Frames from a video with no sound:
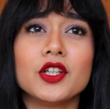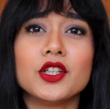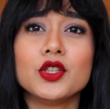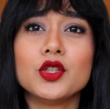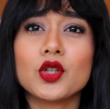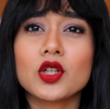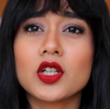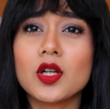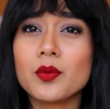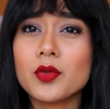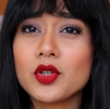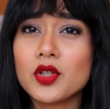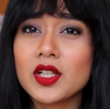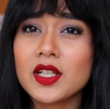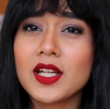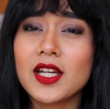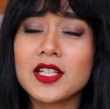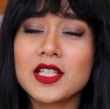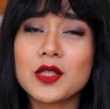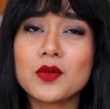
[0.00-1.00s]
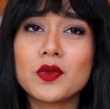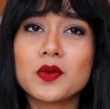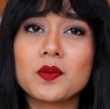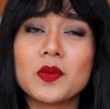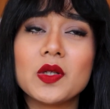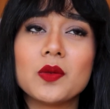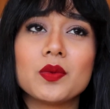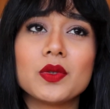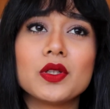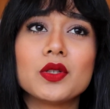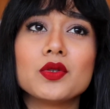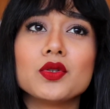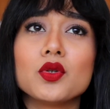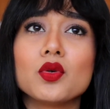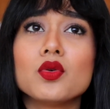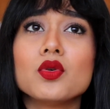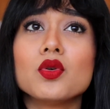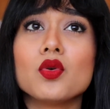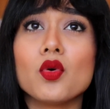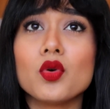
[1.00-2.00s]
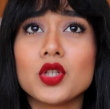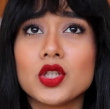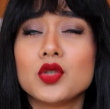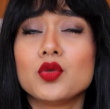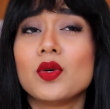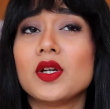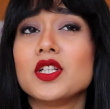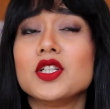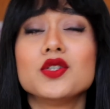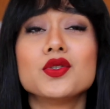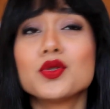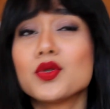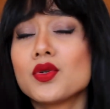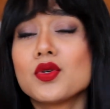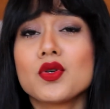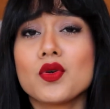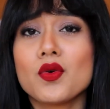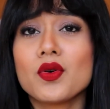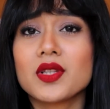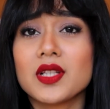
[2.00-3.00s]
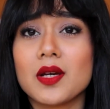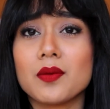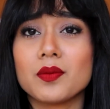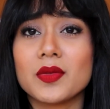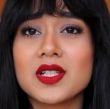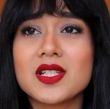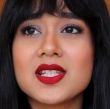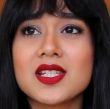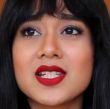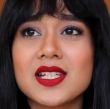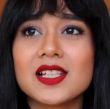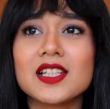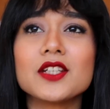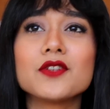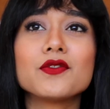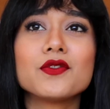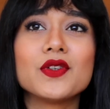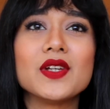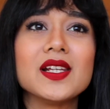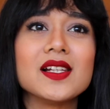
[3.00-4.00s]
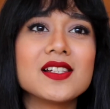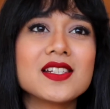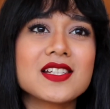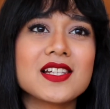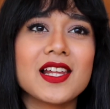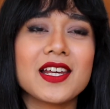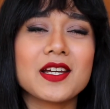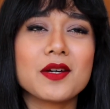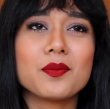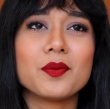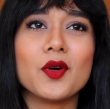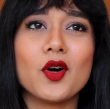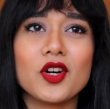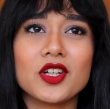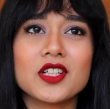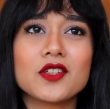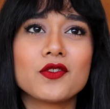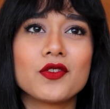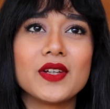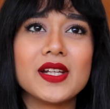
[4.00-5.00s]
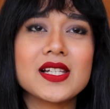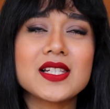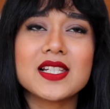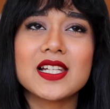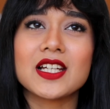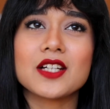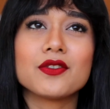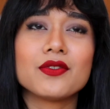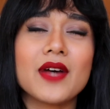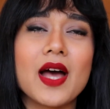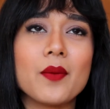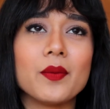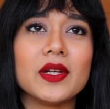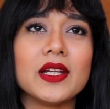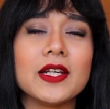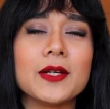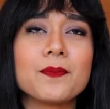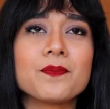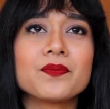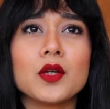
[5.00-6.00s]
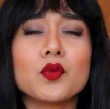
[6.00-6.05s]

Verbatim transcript: You're communicating with people who don't know you and you don't know them, but still it feels like a bond, it feels like a family.